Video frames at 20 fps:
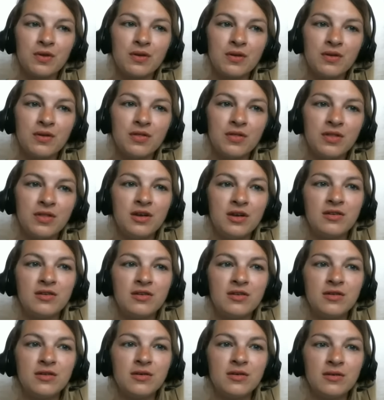
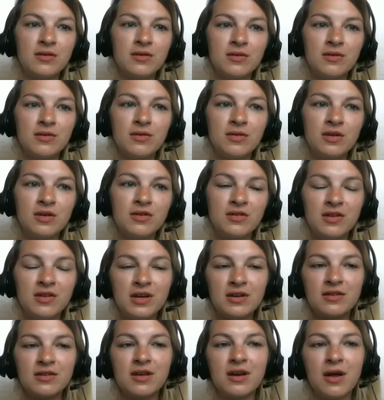these
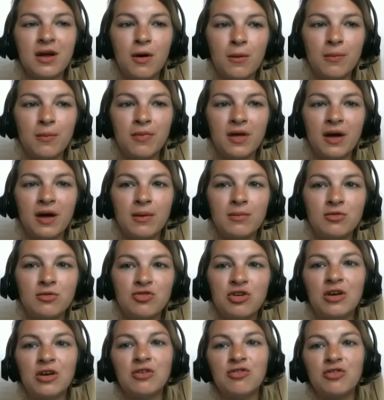things can help them
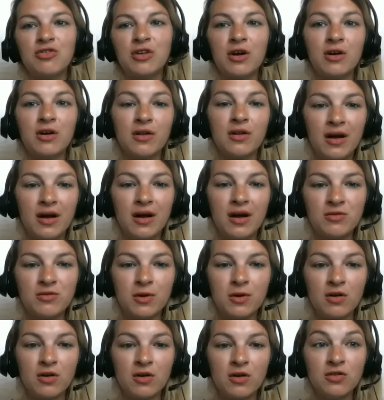change their lives,
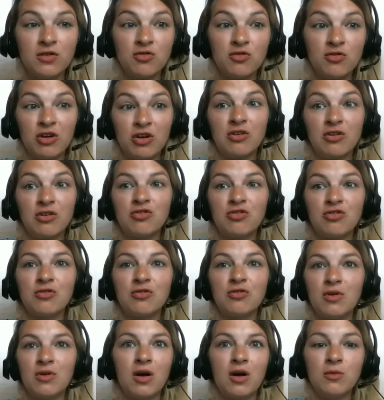but also change
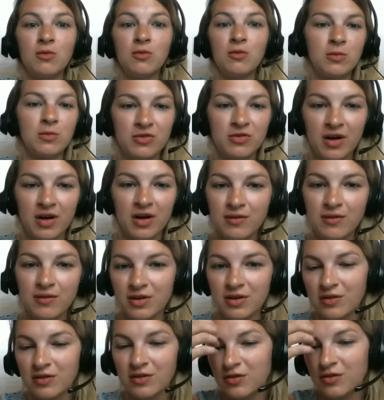other people's lives.
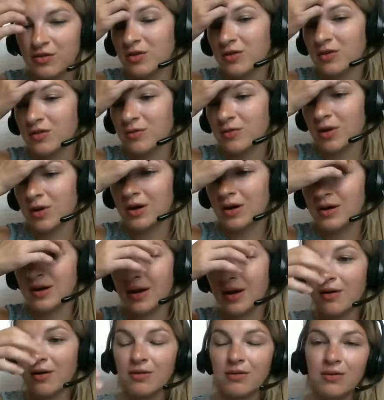Like students of mine
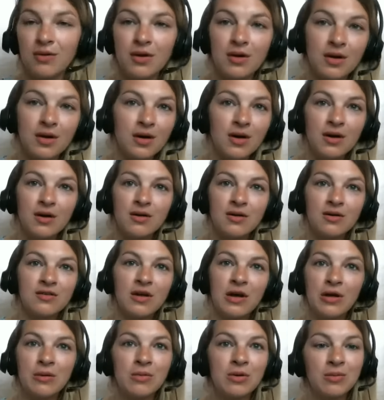now are
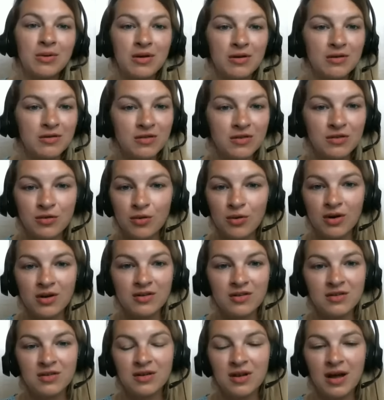telling me about
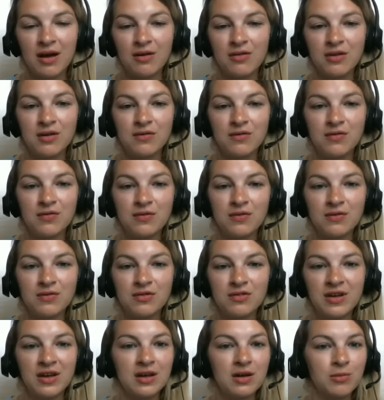stories and how they've
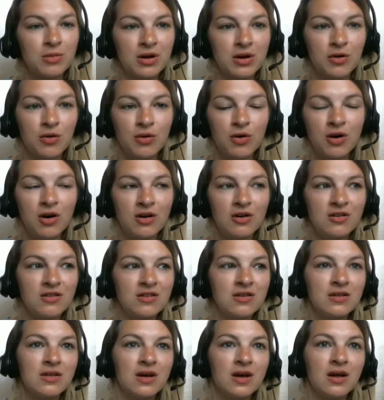taken my
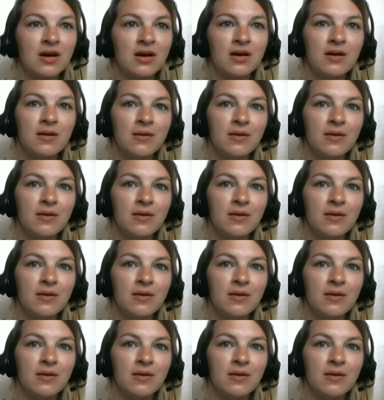course, and then